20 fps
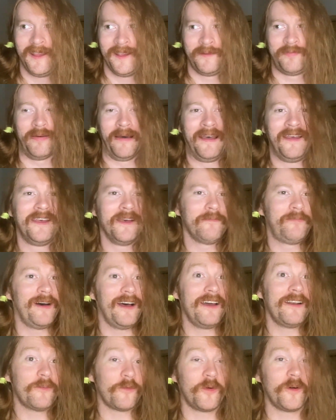
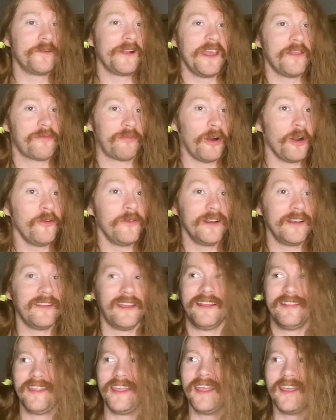But we'll get through it
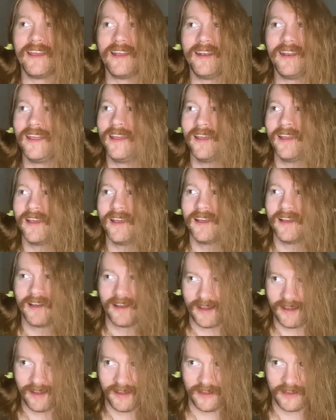and then
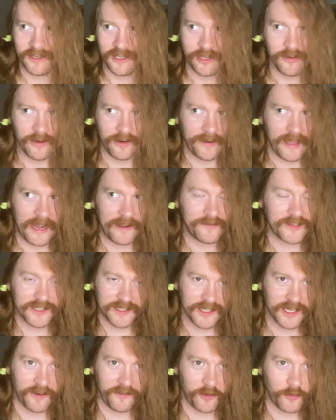you don't have to
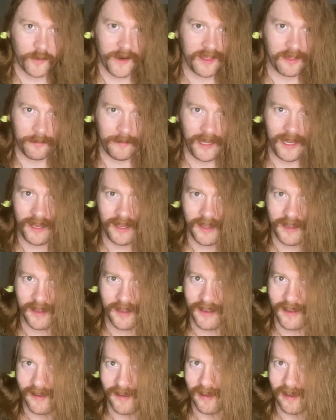suffer with me.
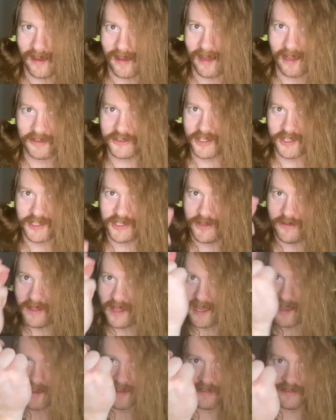I'll just do
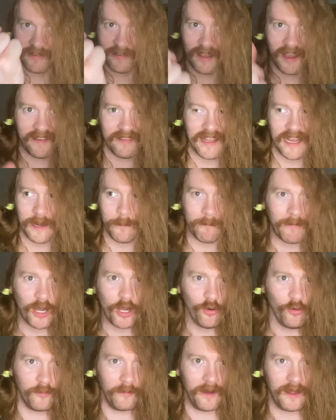this, and then
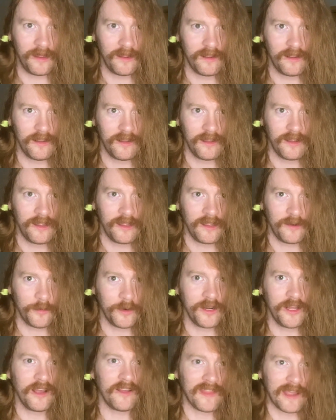boom, we're
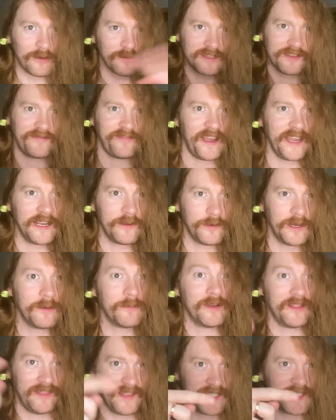done. That was a fake one,
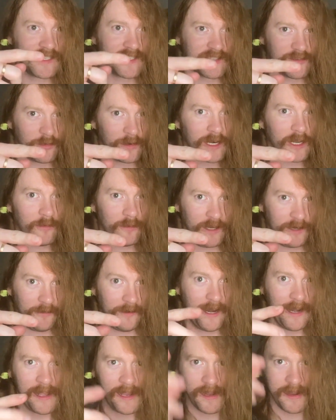but this is the real one.
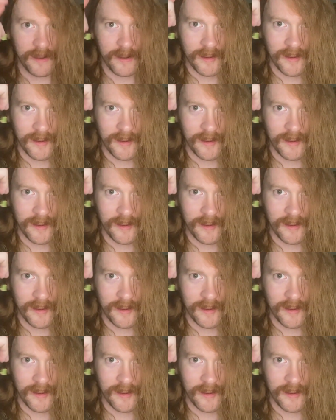Ready?